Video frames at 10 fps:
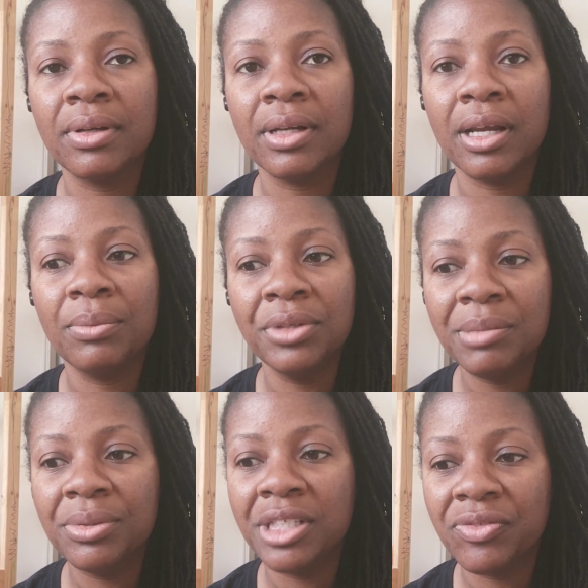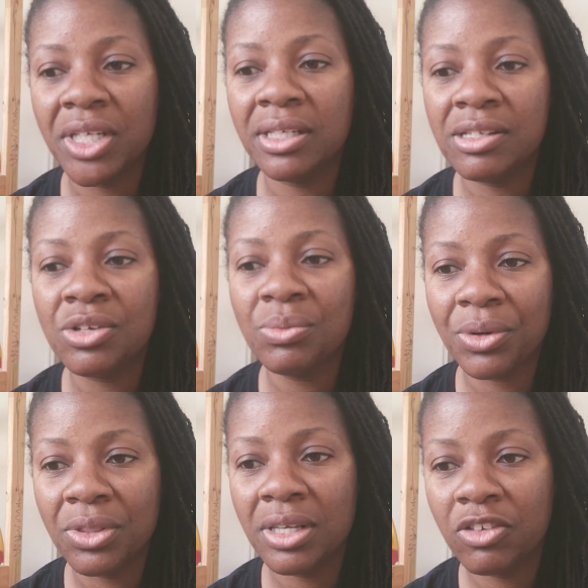I really believe kids are
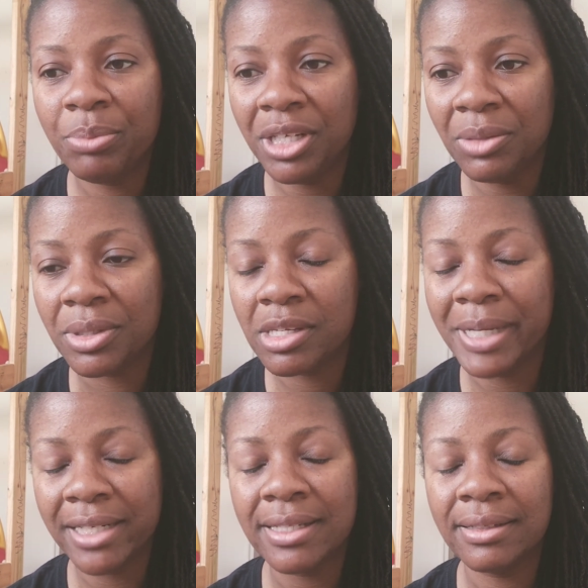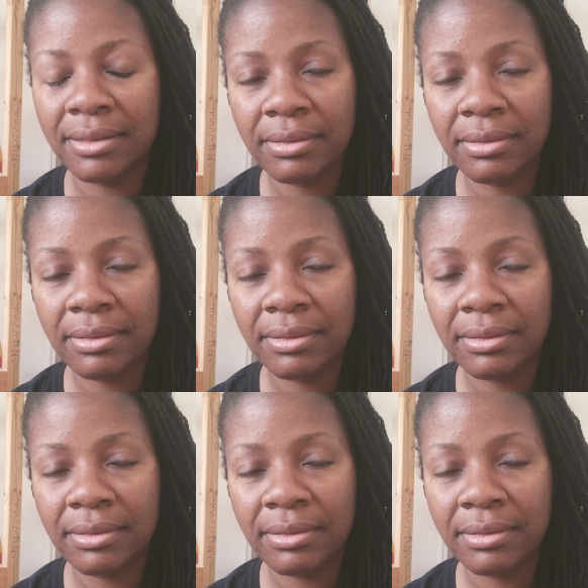worthy of being respected.